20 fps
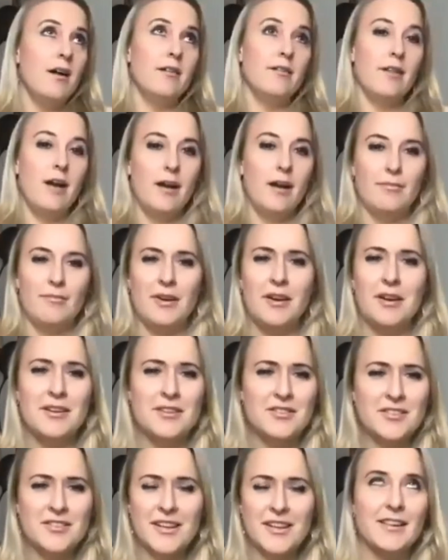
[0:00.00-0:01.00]
and
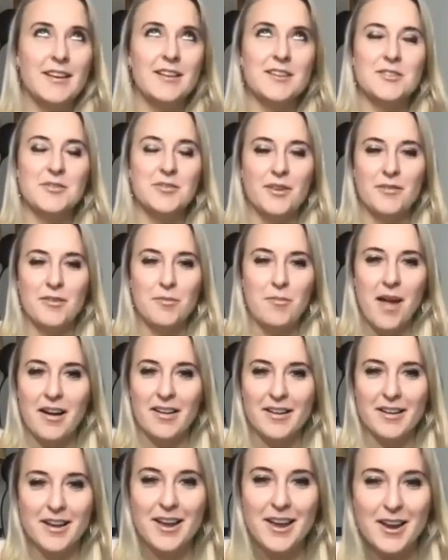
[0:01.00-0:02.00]
just like the history of
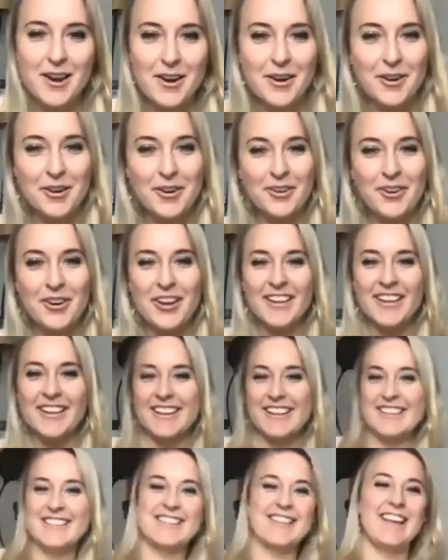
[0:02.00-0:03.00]
humanity,
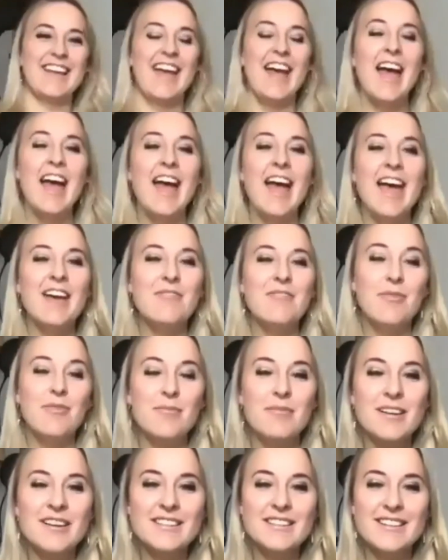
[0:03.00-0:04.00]
it's like if
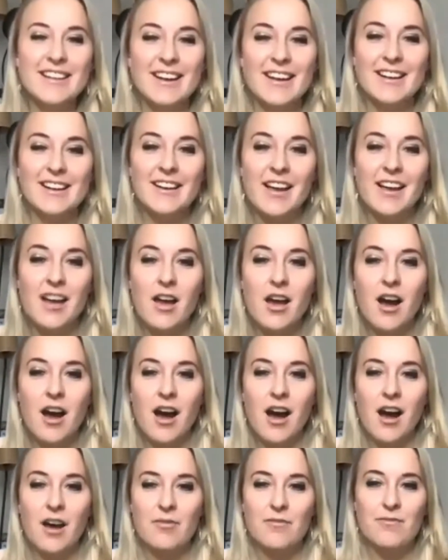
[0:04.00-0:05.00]
women didn't
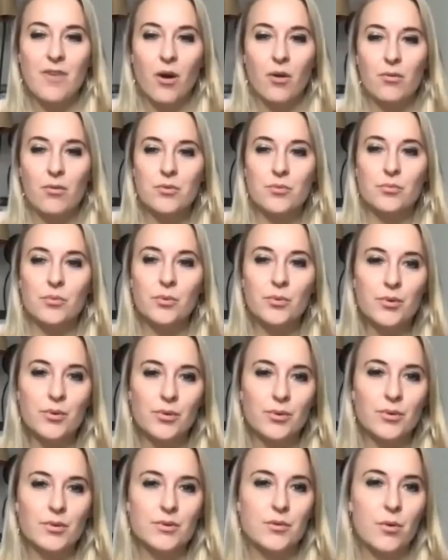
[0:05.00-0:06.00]
follow the
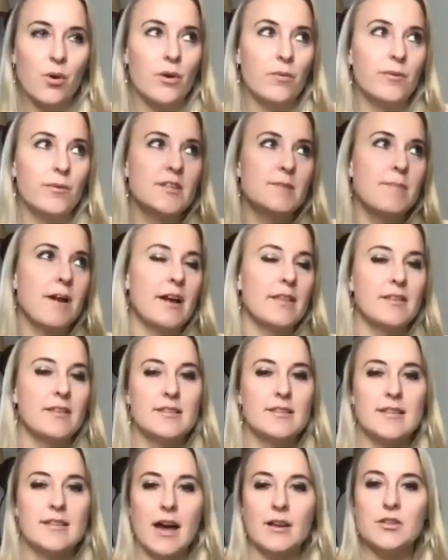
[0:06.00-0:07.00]
rules or respect the
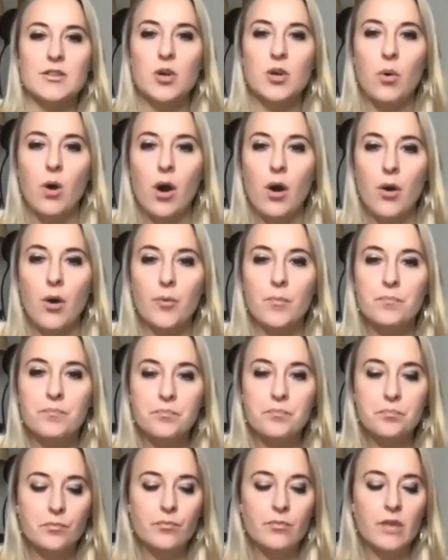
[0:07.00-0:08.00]
status quo,
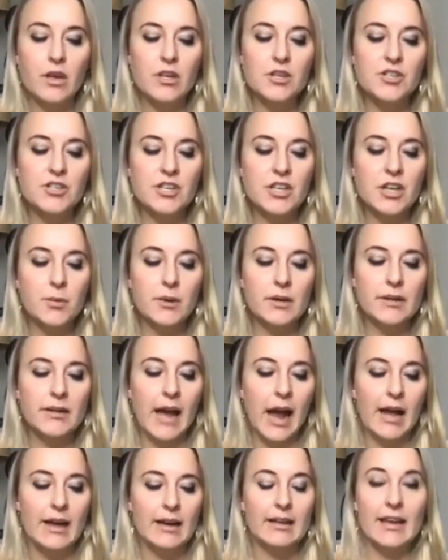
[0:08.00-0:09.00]
she would
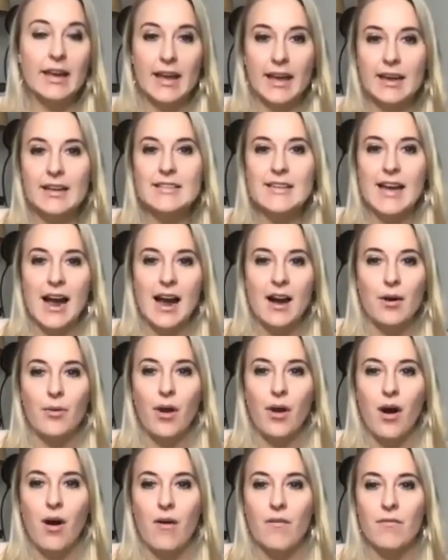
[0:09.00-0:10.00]
get kicked out
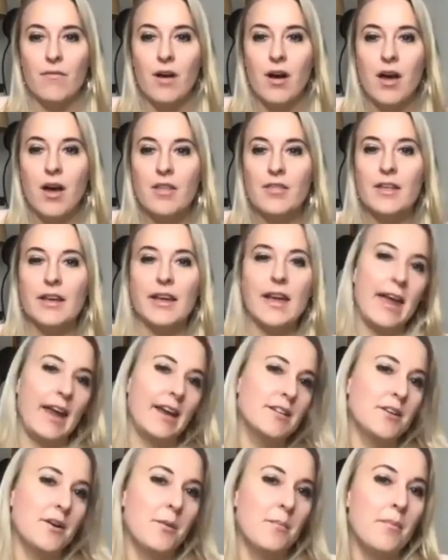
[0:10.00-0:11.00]
of the
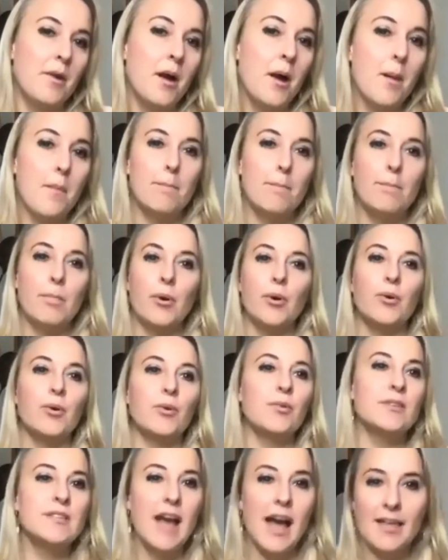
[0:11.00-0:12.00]
kingdom,
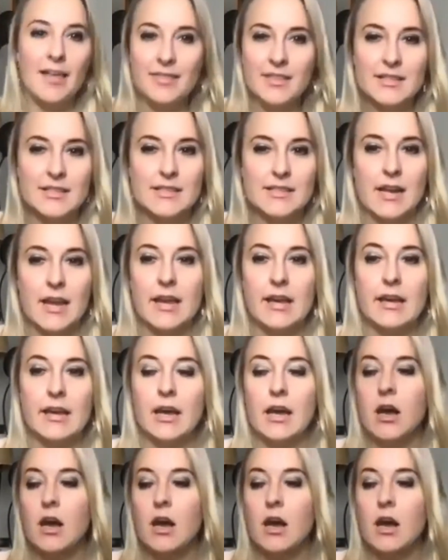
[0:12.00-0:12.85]
burned at the stake,